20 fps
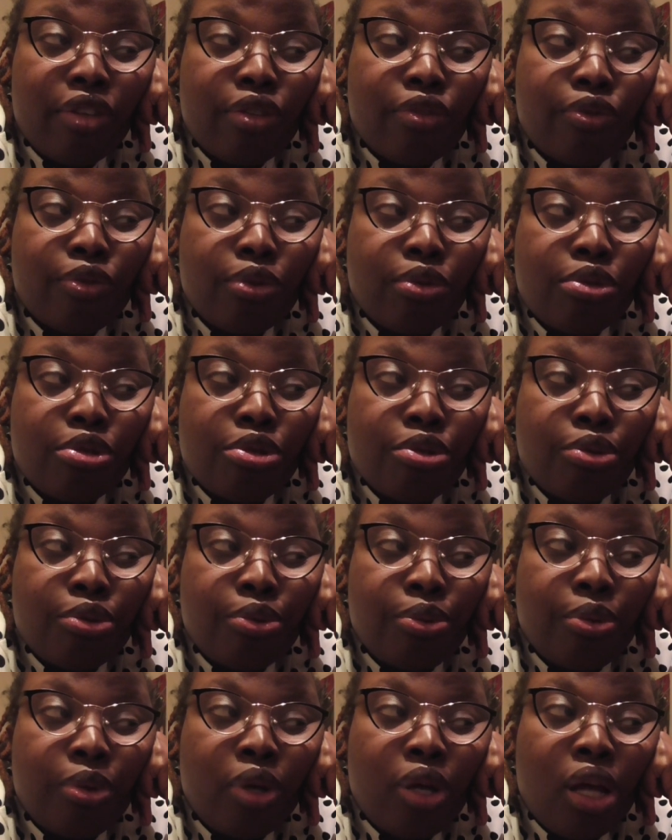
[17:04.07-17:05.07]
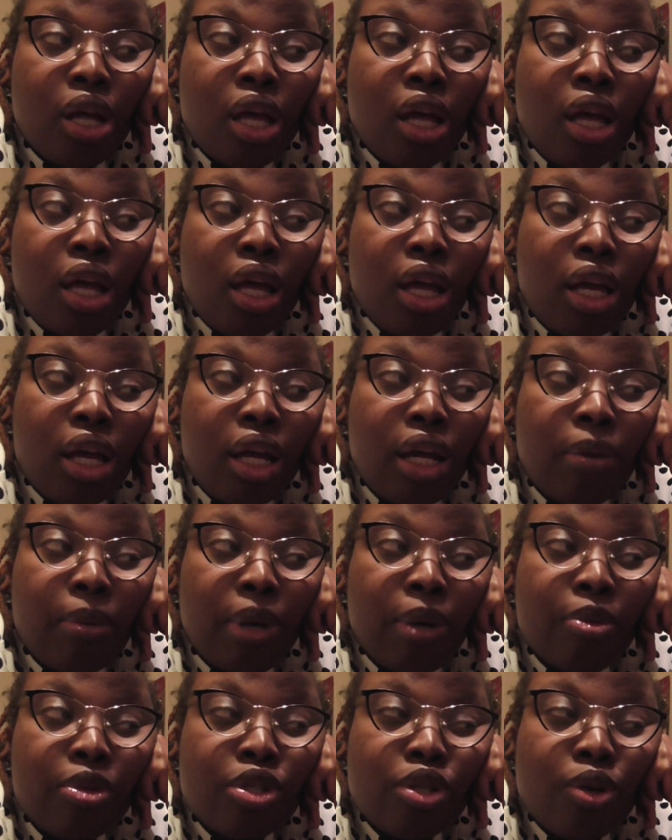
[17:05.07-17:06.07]
his food too. And
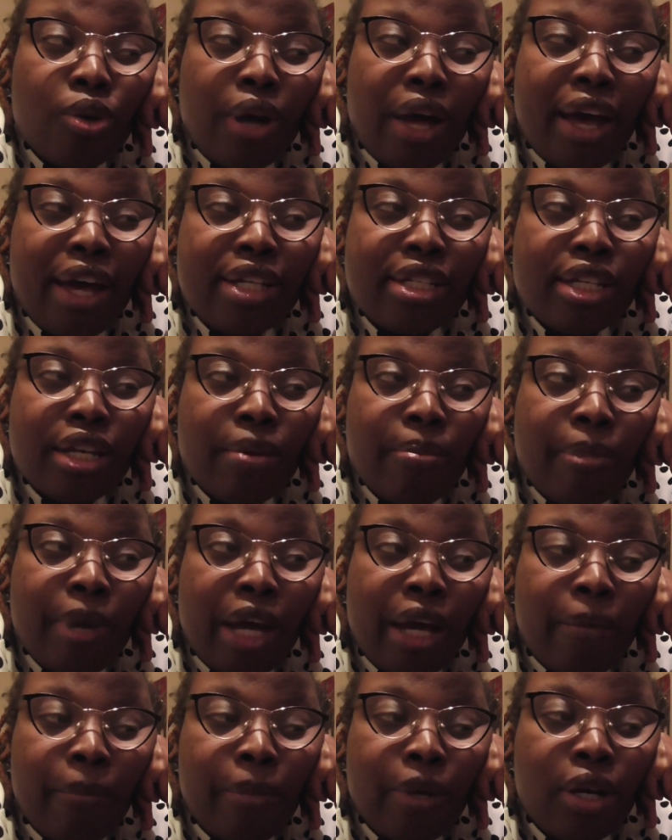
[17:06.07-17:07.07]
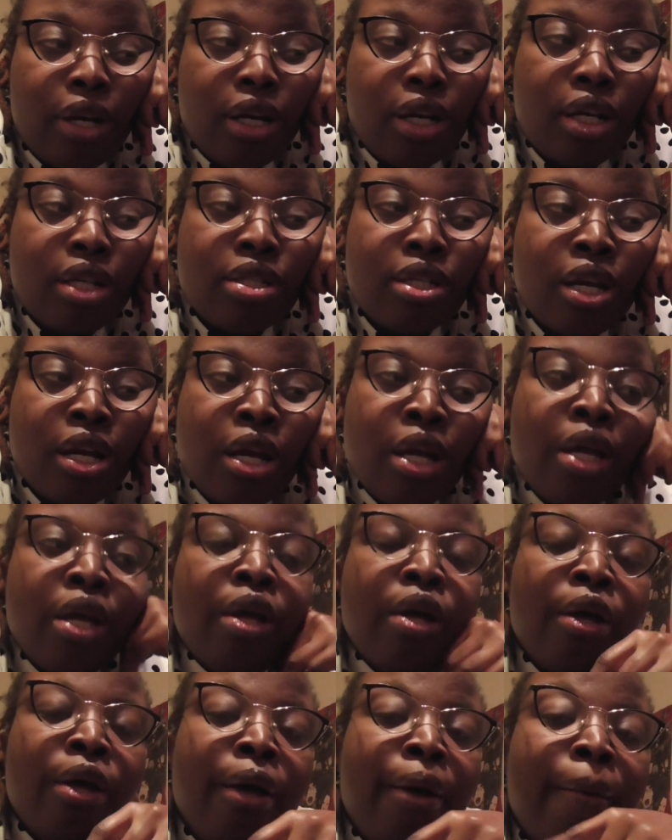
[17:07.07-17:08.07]
when I went to go asking him back because
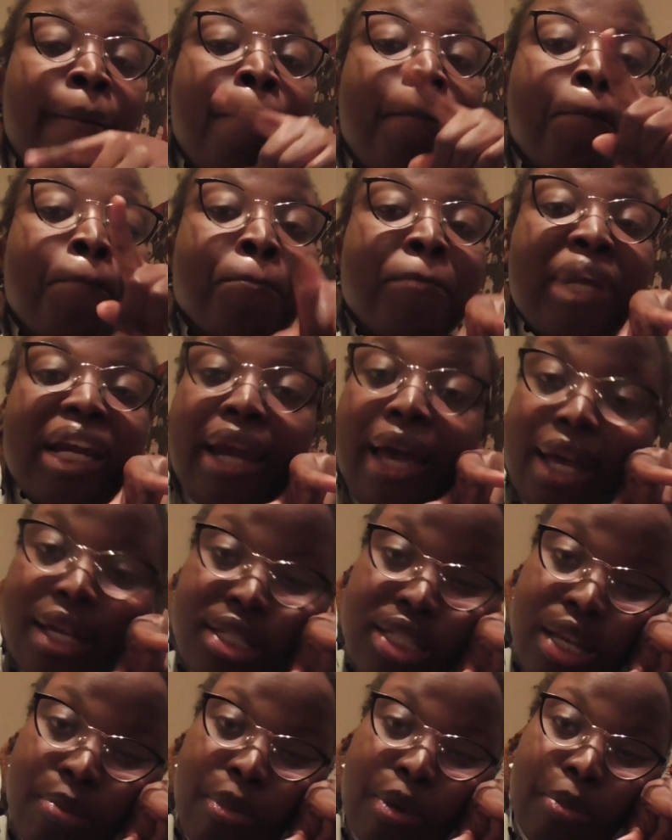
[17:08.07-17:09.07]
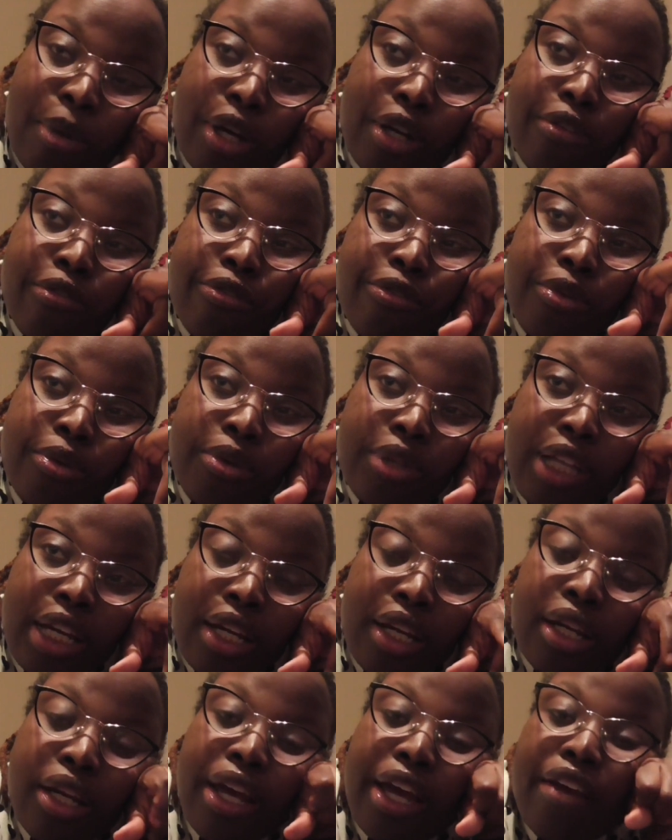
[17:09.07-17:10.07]
Last time I bought him food, they
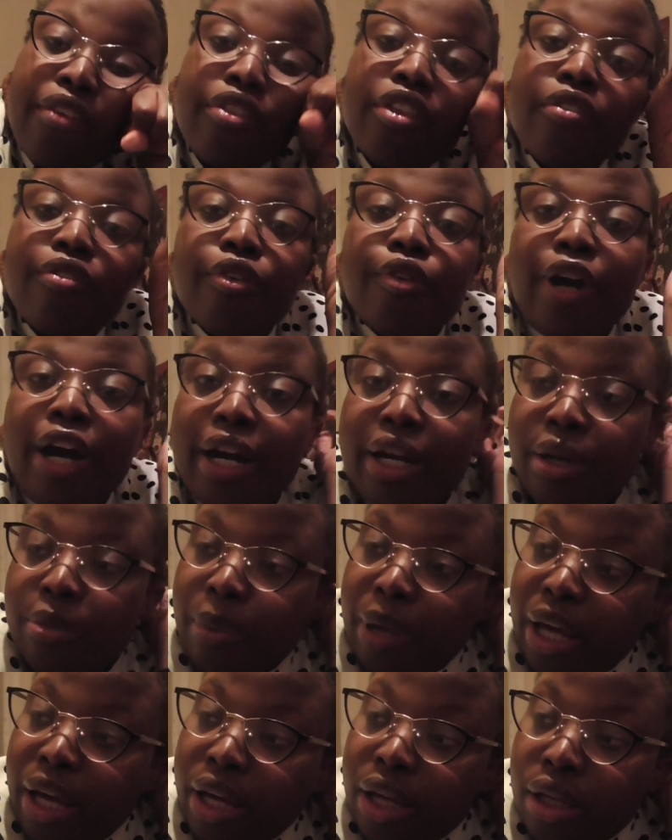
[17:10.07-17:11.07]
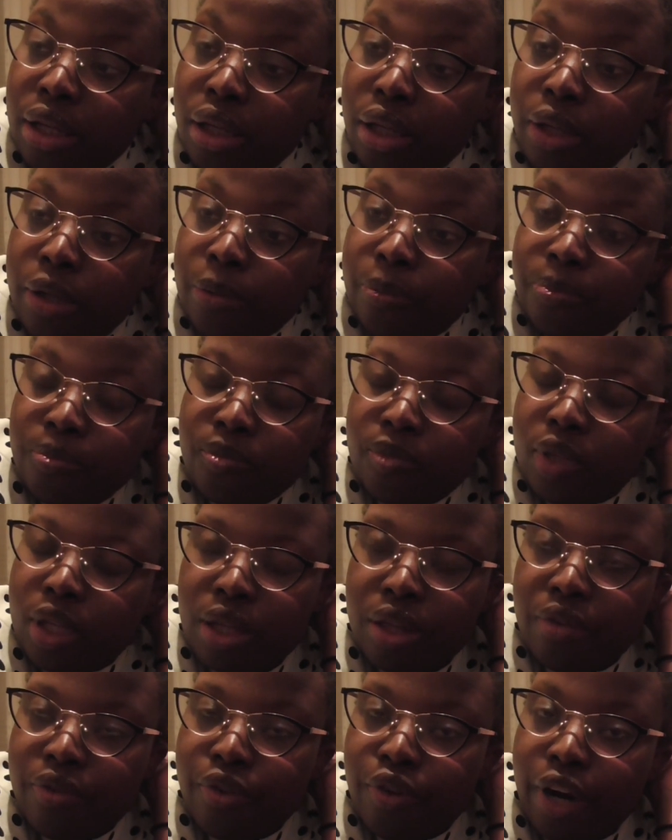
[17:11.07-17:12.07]
didn't have the variety bag, um,
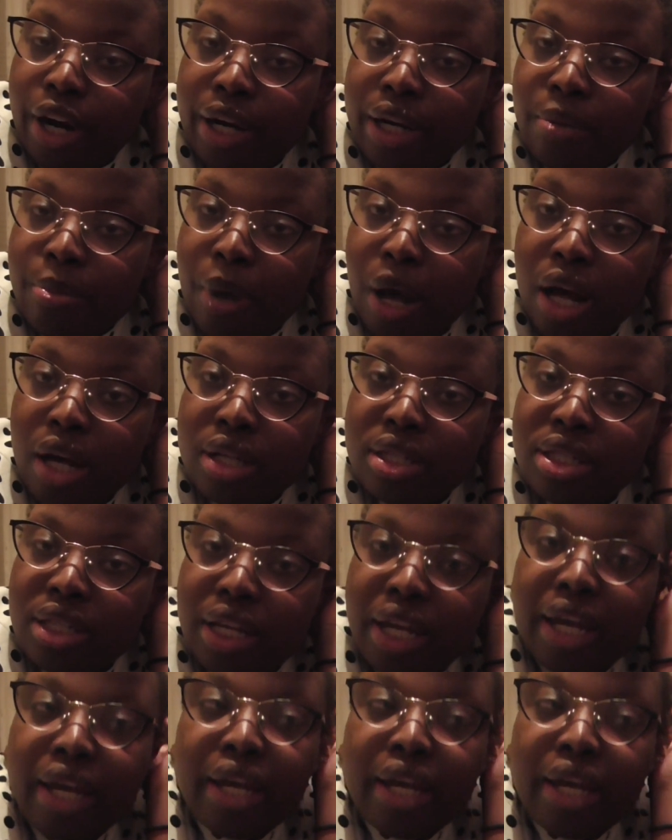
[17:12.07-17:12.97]
the variety box. They